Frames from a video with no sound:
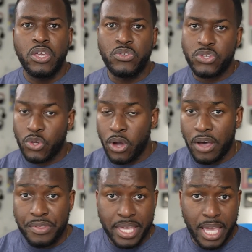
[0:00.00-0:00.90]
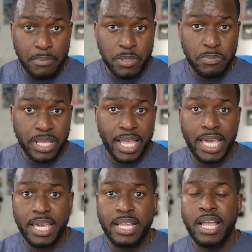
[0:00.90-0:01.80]
You saw how the games
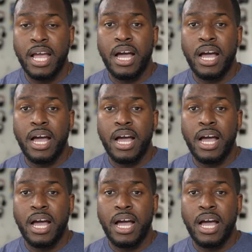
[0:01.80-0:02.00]
played.